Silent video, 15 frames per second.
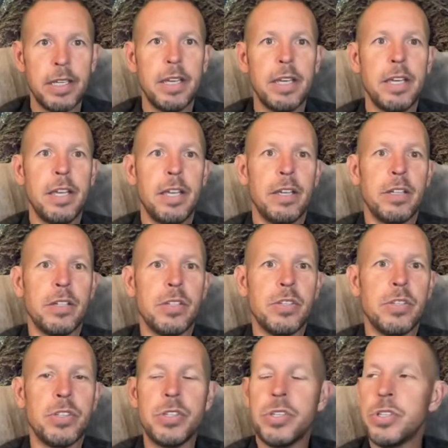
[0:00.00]

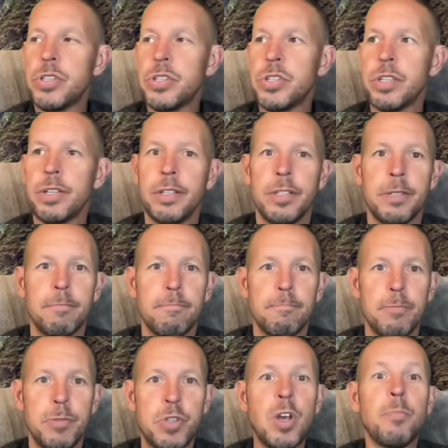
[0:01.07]
is
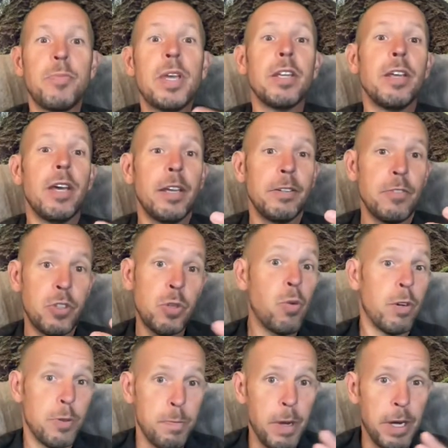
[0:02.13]
something that
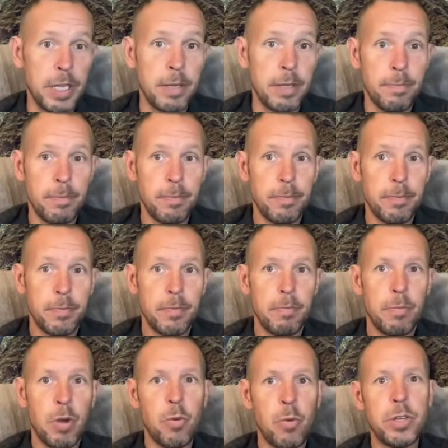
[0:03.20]
stores money.
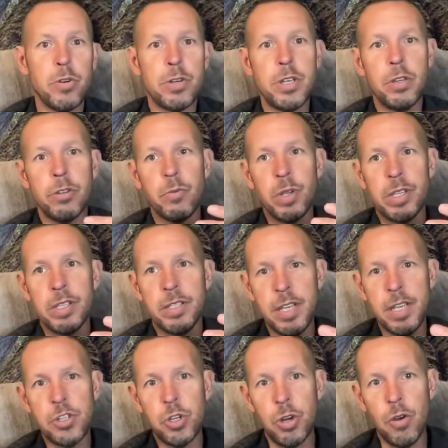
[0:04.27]
But when you're dealing with
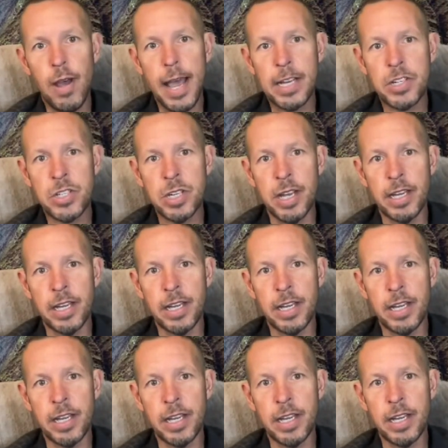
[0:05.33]
digital
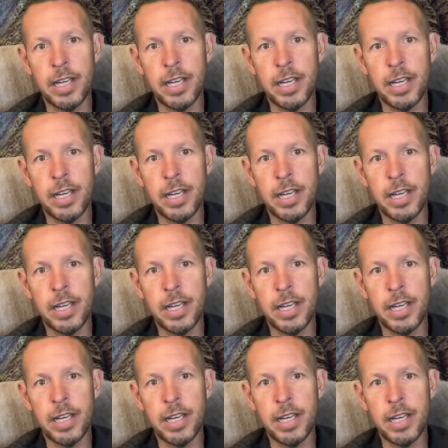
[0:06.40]
assets, your
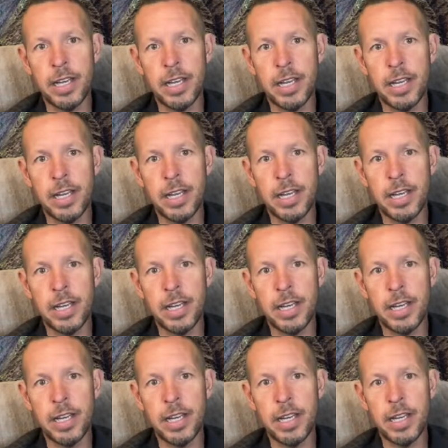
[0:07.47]
wallet doesn't
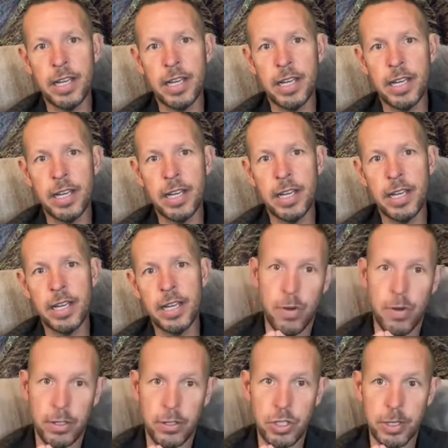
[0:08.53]
actually do that
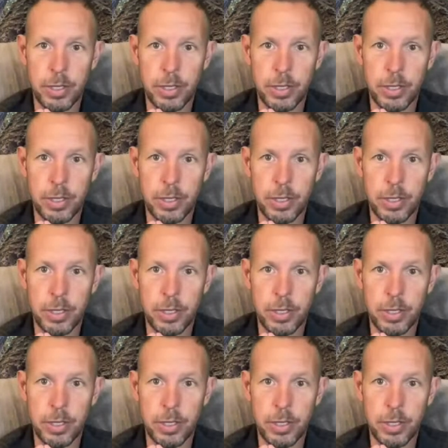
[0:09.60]
function.